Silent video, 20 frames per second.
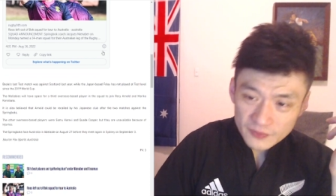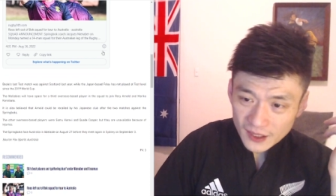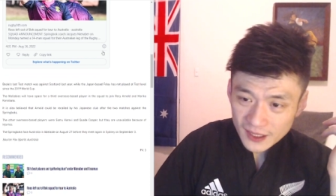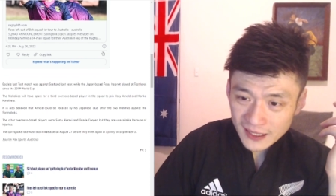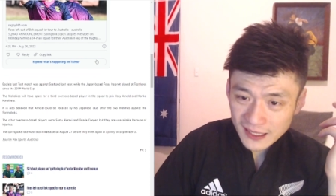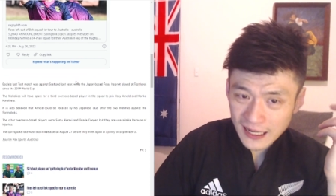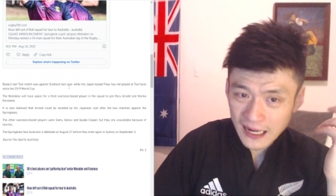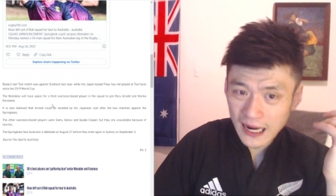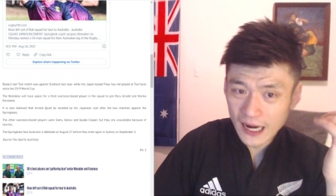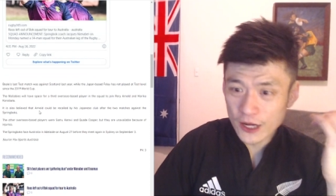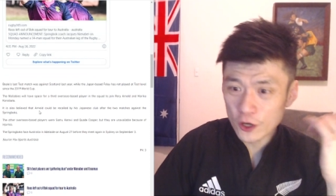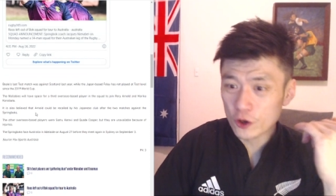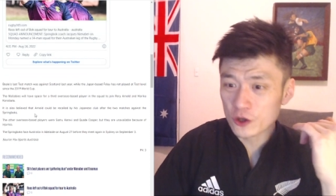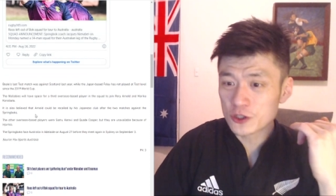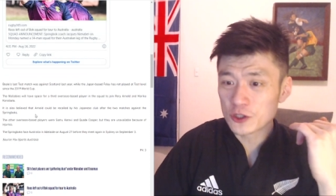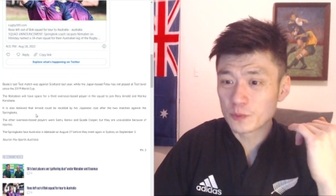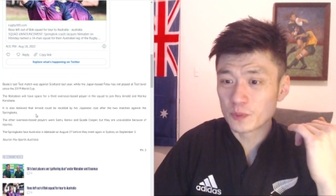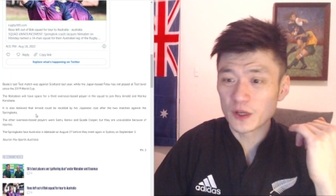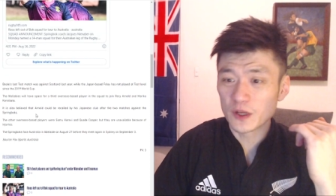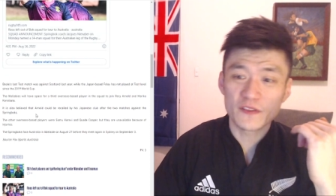They
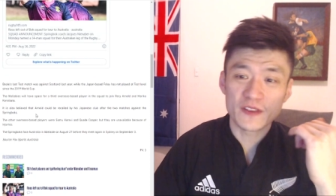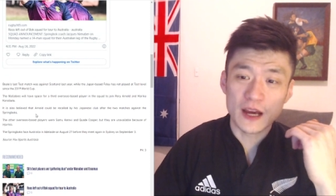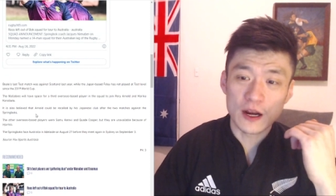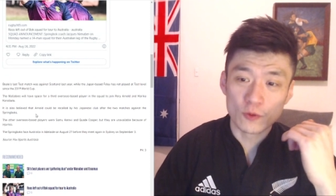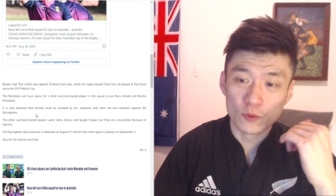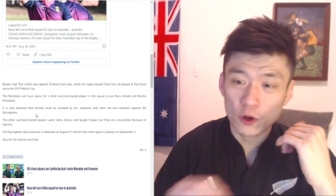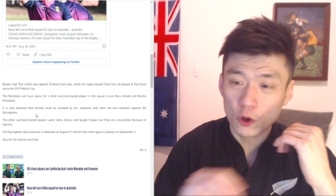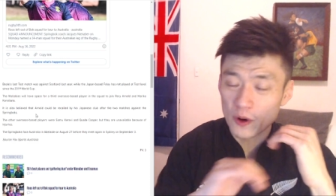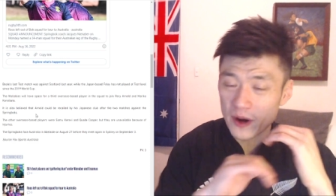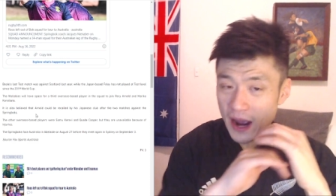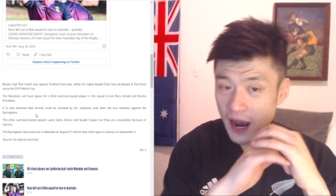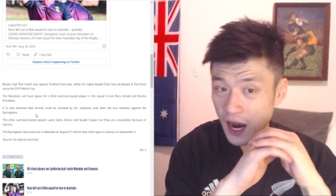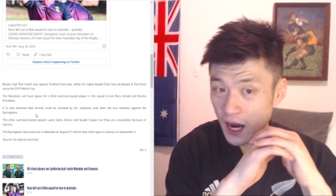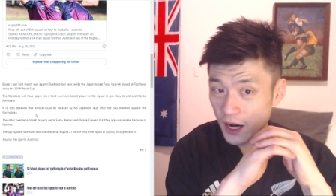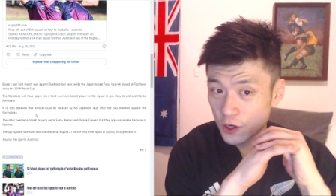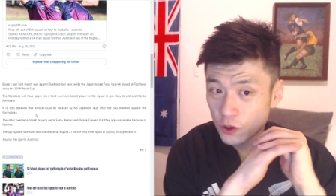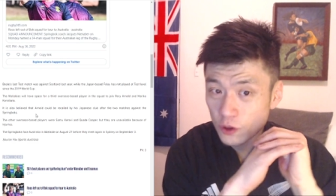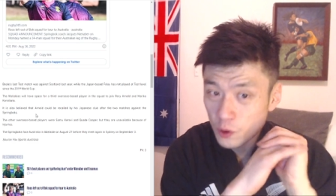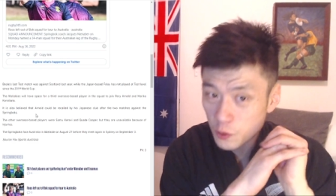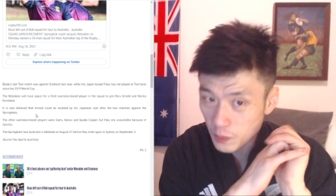also believe that Rory
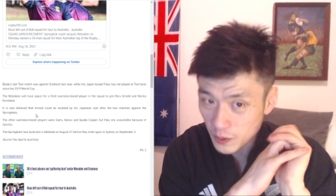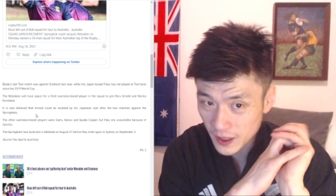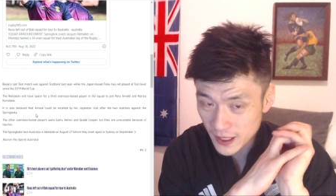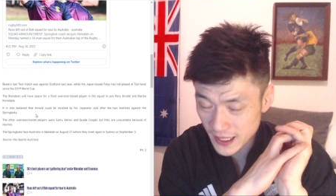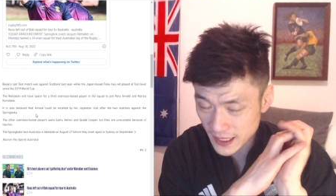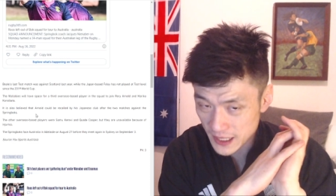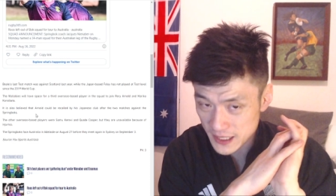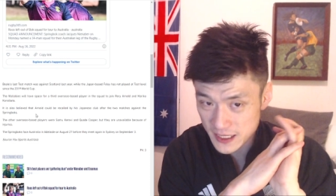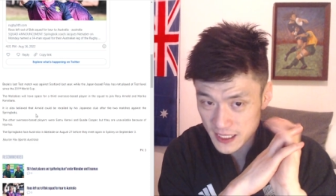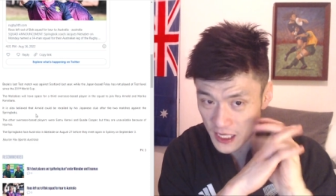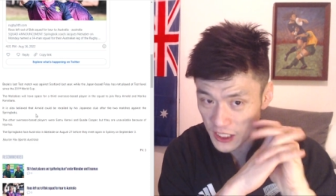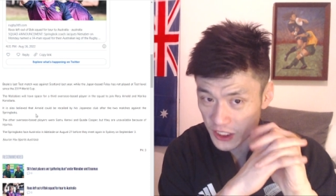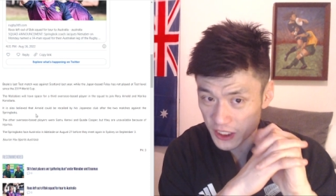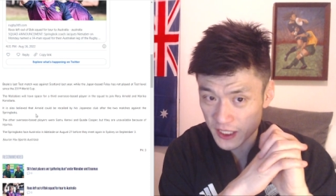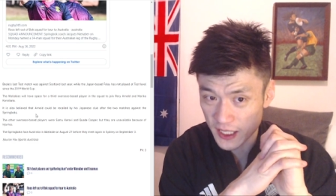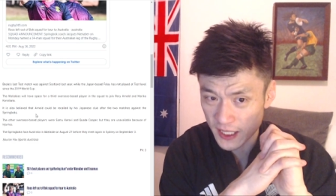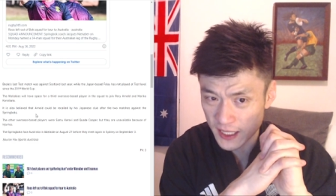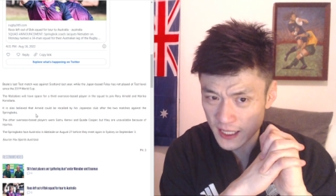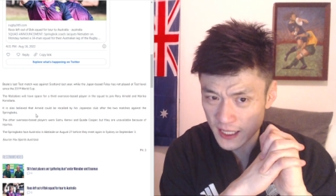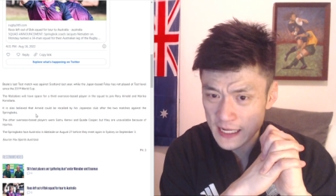Arnold, who played against
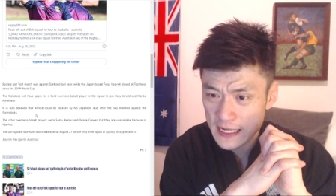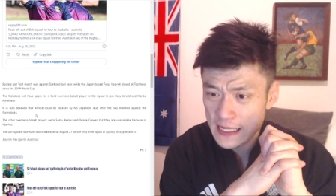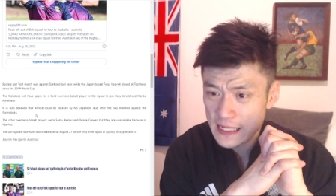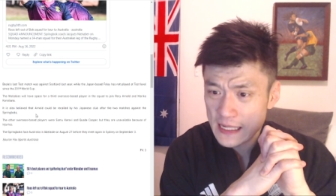Argentina,